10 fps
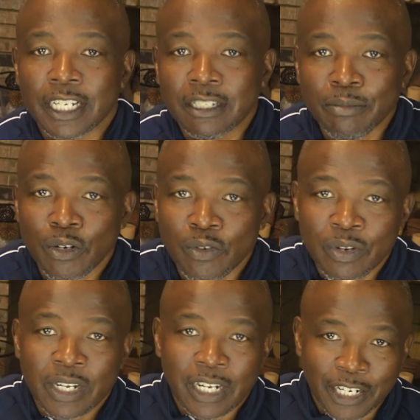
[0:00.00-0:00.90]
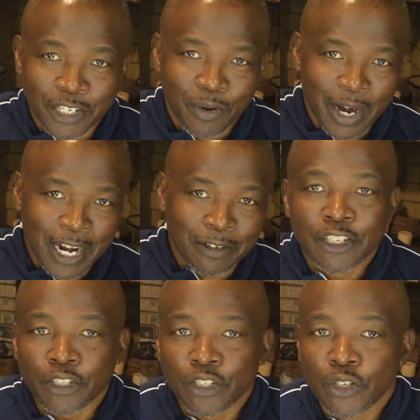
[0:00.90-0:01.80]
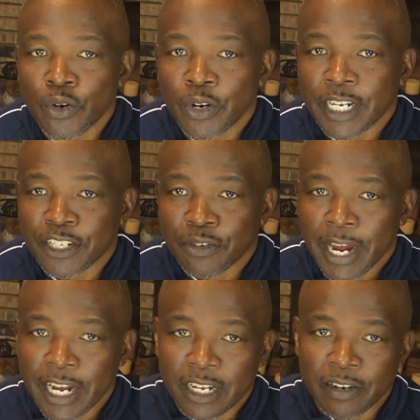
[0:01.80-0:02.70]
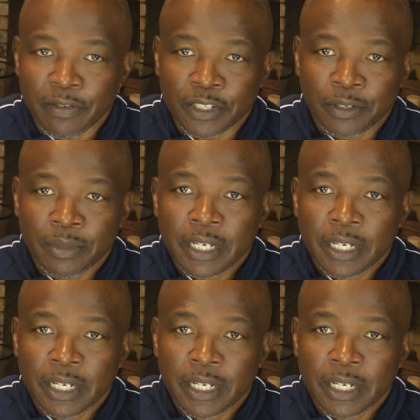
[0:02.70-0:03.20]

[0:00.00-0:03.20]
let's move underground to sewer and drain coverage.